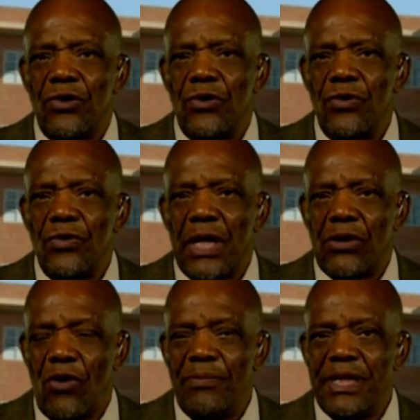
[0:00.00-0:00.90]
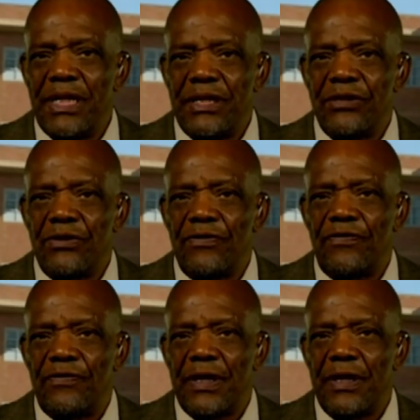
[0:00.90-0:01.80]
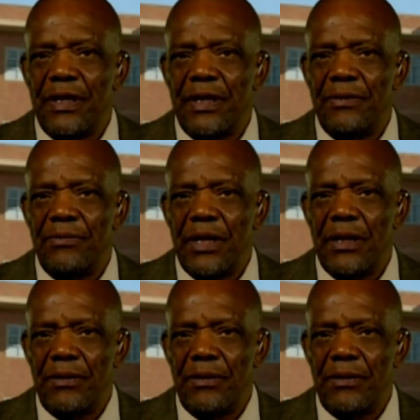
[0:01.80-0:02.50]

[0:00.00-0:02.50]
So a combination of uh,